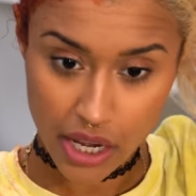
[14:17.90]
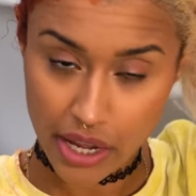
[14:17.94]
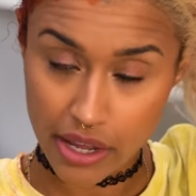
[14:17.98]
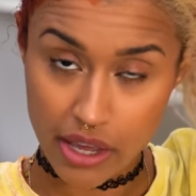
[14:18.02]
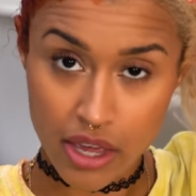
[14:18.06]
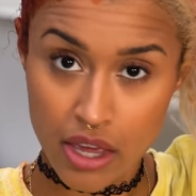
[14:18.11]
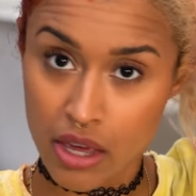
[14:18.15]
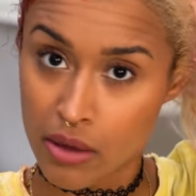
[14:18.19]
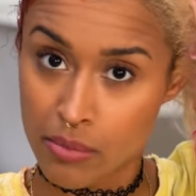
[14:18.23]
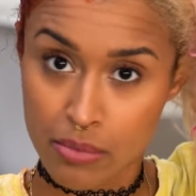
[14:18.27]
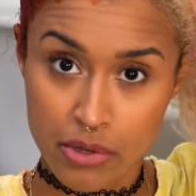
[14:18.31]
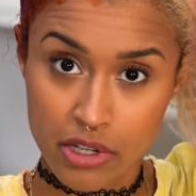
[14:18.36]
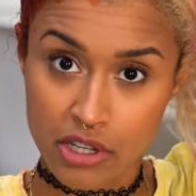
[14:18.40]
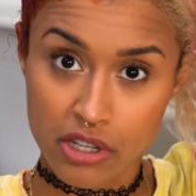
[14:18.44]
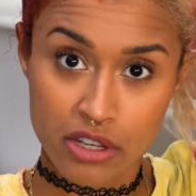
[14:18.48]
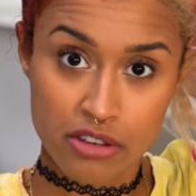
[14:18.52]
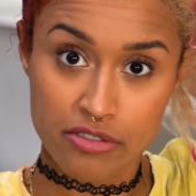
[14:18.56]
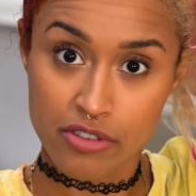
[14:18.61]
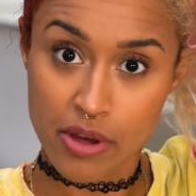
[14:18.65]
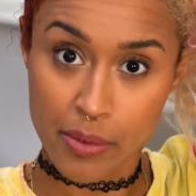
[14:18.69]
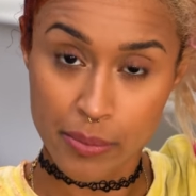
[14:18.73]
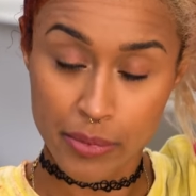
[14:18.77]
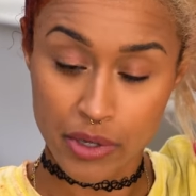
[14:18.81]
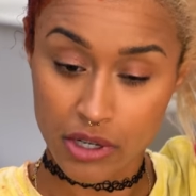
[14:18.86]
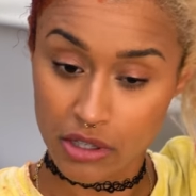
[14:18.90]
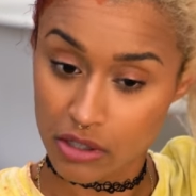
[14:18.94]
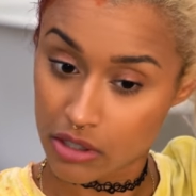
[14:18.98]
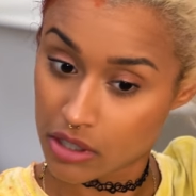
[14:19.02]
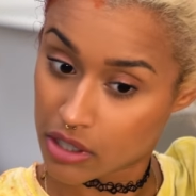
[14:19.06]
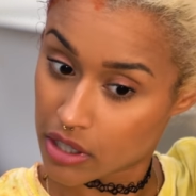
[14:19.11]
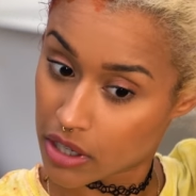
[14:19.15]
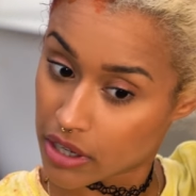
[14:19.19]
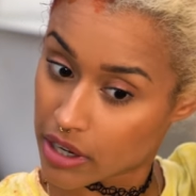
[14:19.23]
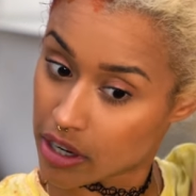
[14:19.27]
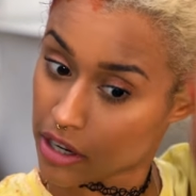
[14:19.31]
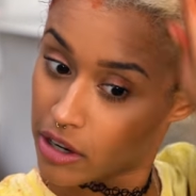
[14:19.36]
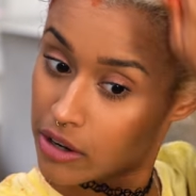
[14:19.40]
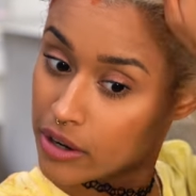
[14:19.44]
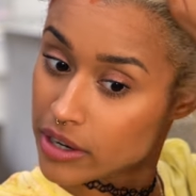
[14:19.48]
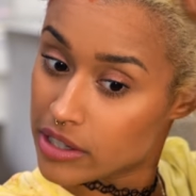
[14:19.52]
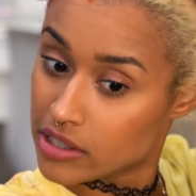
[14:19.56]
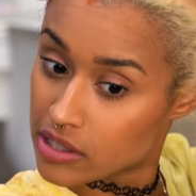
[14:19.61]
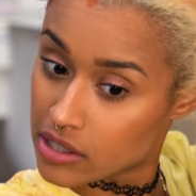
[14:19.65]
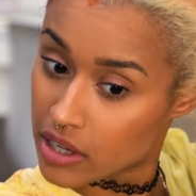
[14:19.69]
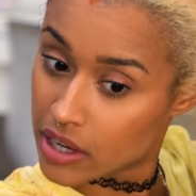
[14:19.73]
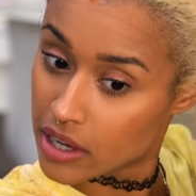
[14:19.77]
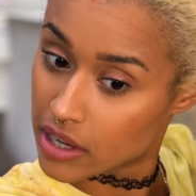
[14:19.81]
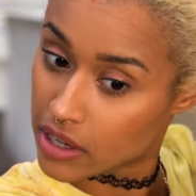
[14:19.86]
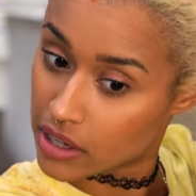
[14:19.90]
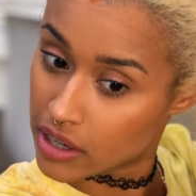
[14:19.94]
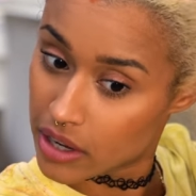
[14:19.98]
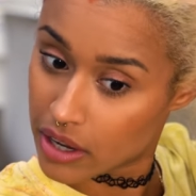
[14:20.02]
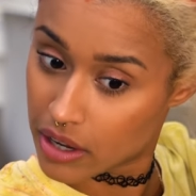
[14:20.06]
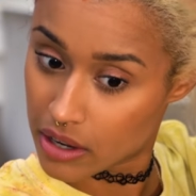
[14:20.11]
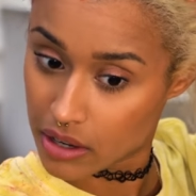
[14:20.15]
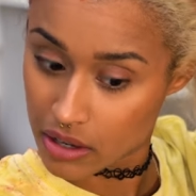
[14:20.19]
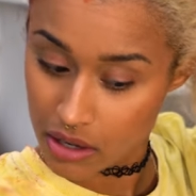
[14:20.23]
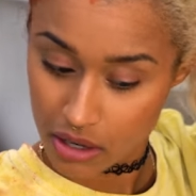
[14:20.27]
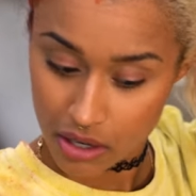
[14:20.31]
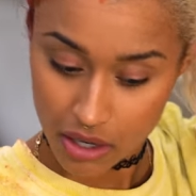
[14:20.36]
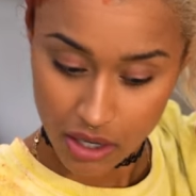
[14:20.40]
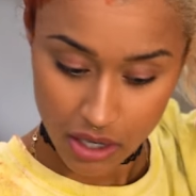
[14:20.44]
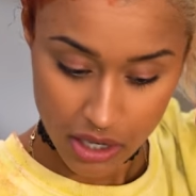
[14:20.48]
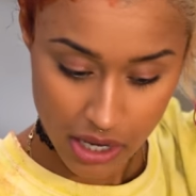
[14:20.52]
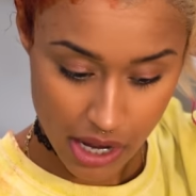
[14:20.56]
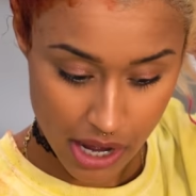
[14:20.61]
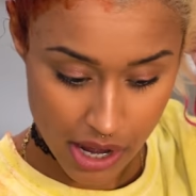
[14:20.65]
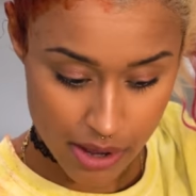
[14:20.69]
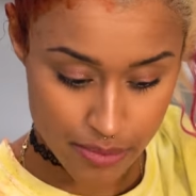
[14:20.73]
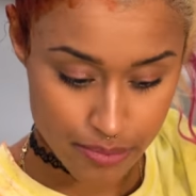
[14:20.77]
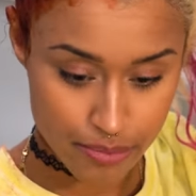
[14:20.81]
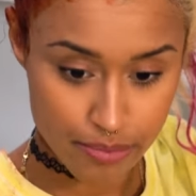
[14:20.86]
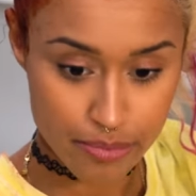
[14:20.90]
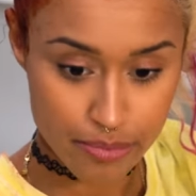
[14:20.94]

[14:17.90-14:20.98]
I can't believe I'm gonna look like a crazy head again. I